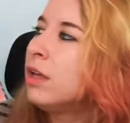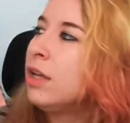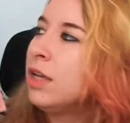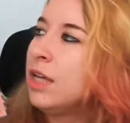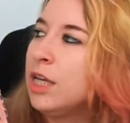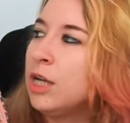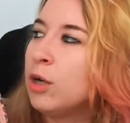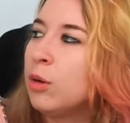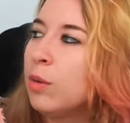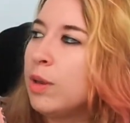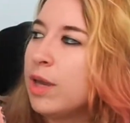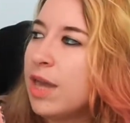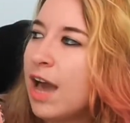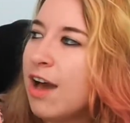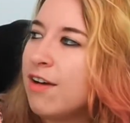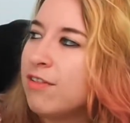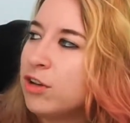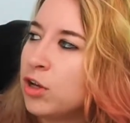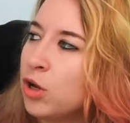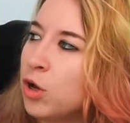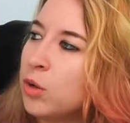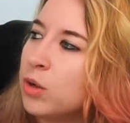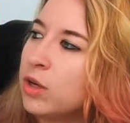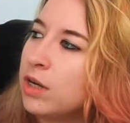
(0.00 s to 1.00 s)
Here we have
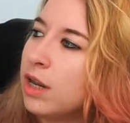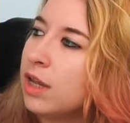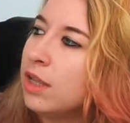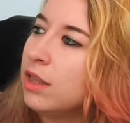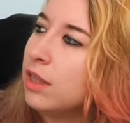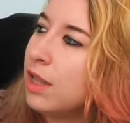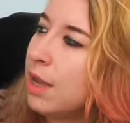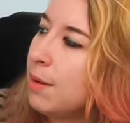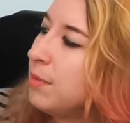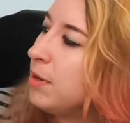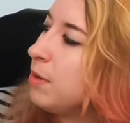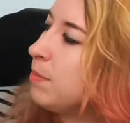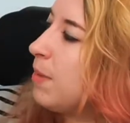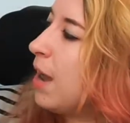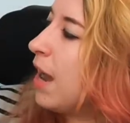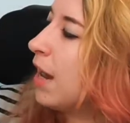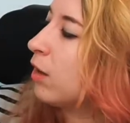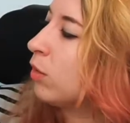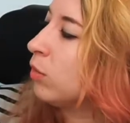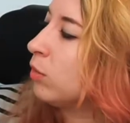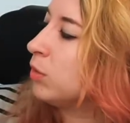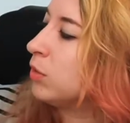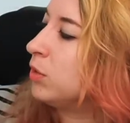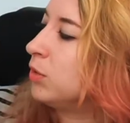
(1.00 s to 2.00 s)
coconut lemon
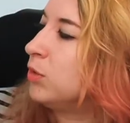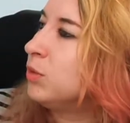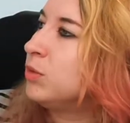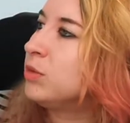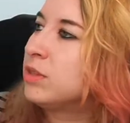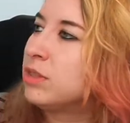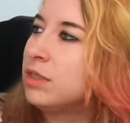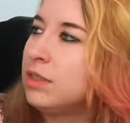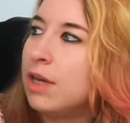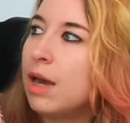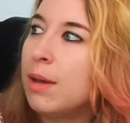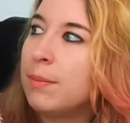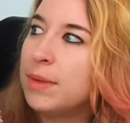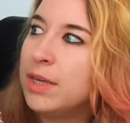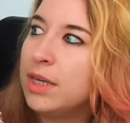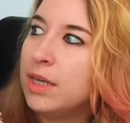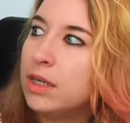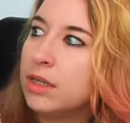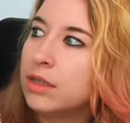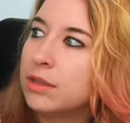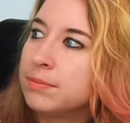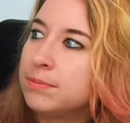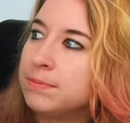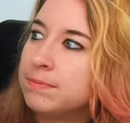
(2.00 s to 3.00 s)
macaroons.
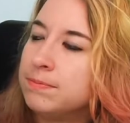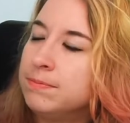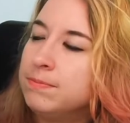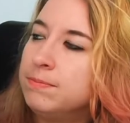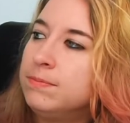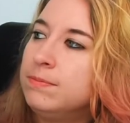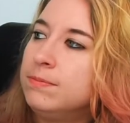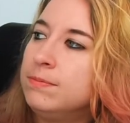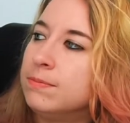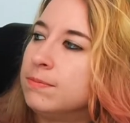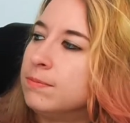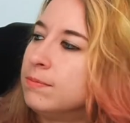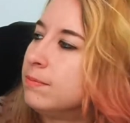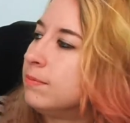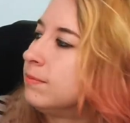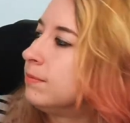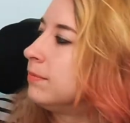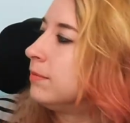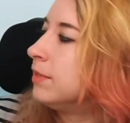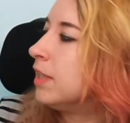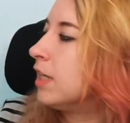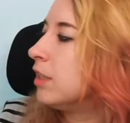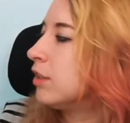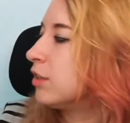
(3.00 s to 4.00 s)
Yummy.
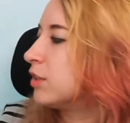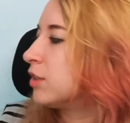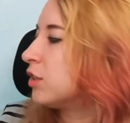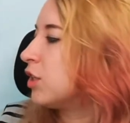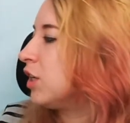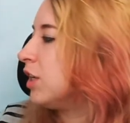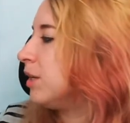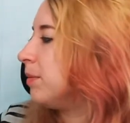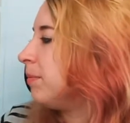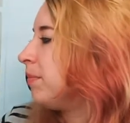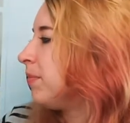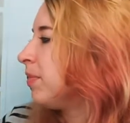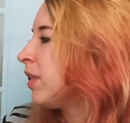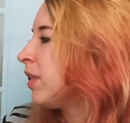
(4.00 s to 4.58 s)
That looks good.